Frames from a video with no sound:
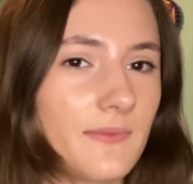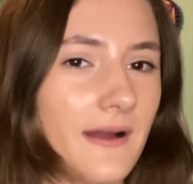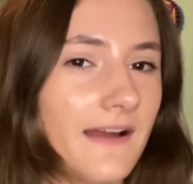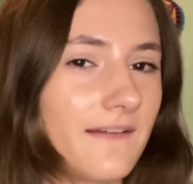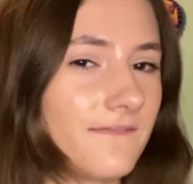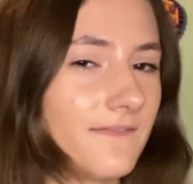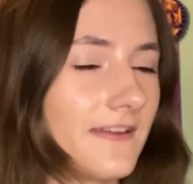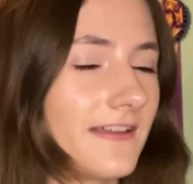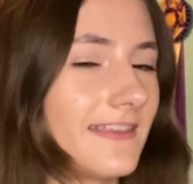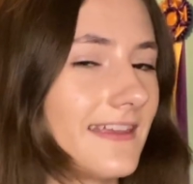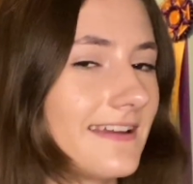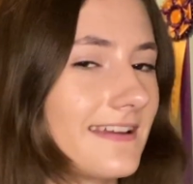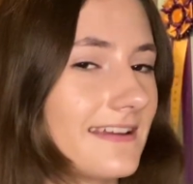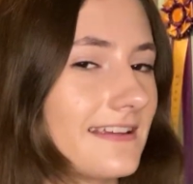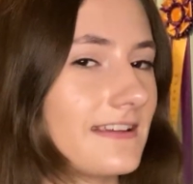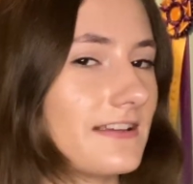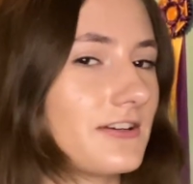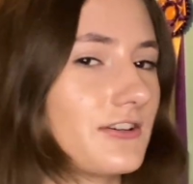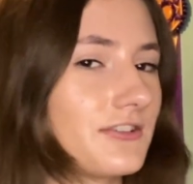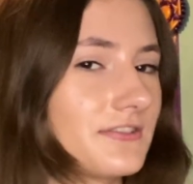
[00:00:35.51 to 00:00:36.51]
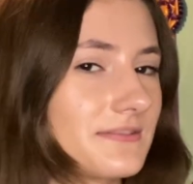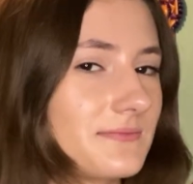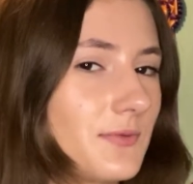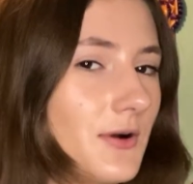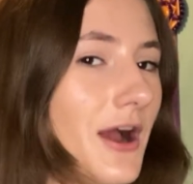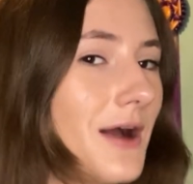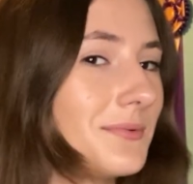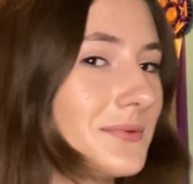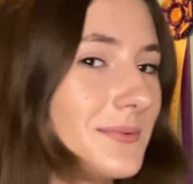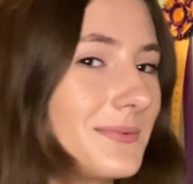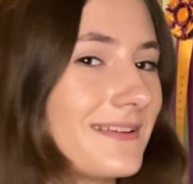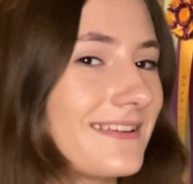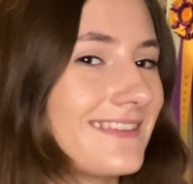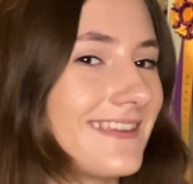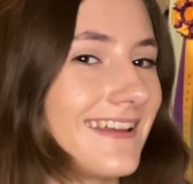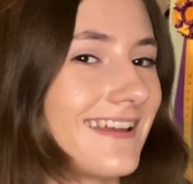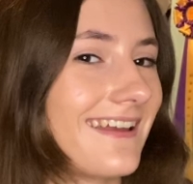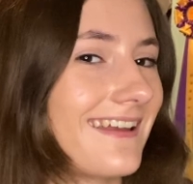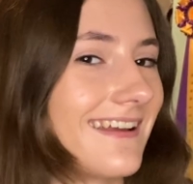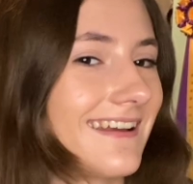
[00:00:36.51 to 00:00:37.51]
but I feel like a year is probably
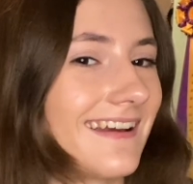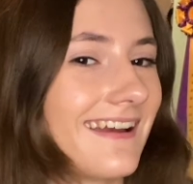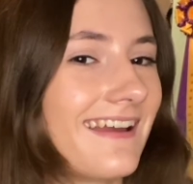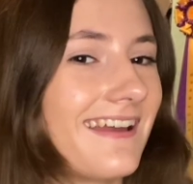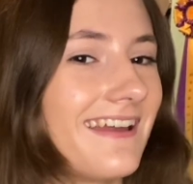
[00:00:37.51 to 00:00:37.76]
like